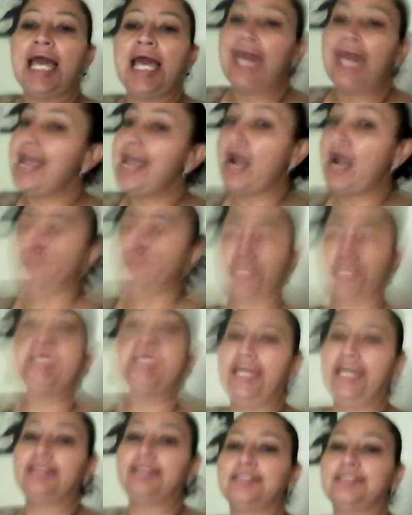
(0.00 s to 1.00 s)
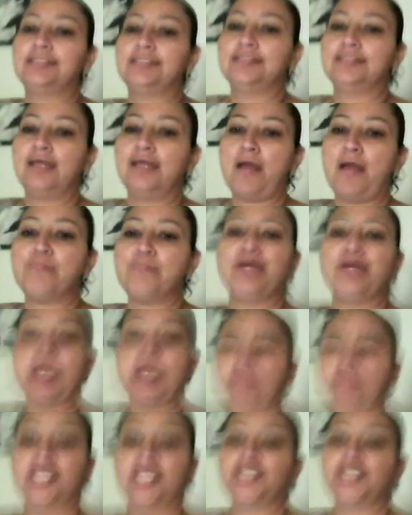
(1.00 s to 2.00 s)
and I will get back
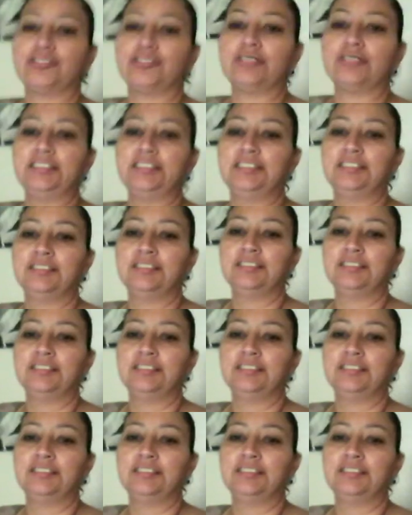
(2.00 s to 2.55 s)
my children.